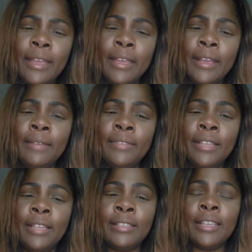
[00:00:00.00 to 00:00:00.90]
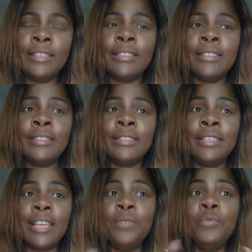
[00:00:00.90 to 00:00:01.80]
it's
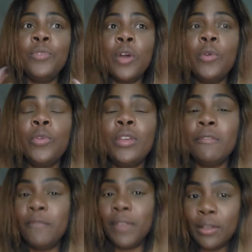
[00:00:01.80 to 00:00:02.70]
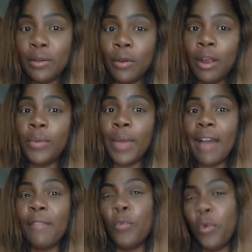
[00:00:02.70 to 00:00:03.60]
like you can feel or you
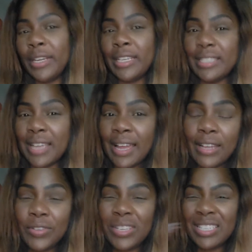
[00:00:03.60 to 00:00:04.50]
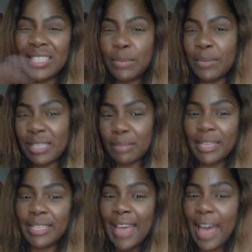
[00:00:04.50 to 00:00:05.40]
have warning signs. You can see when
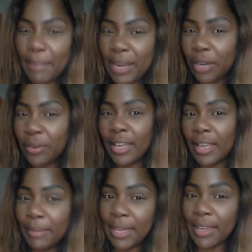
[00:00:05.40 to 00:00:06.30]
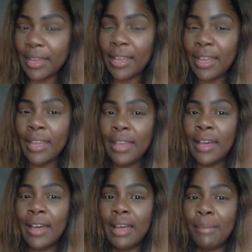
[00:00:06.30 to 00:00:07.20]
something's happening or coming,
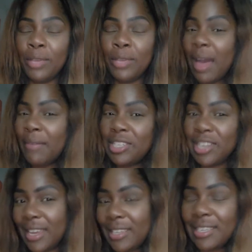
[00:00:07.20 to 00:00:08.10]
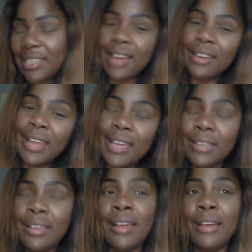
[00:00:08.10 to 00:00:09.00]
and you have a chance to kind of like
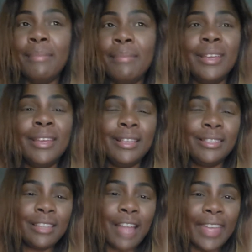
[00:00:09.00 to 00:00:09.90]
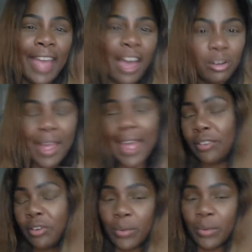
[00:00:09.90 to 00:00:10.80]
to
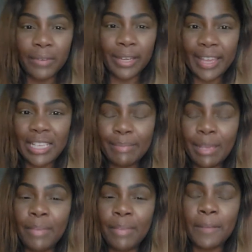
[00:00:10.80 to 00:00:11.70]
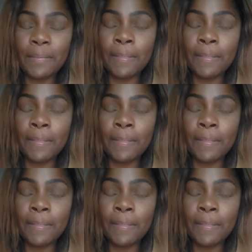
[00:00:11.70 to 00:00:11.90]
counteract or whatever the case may be.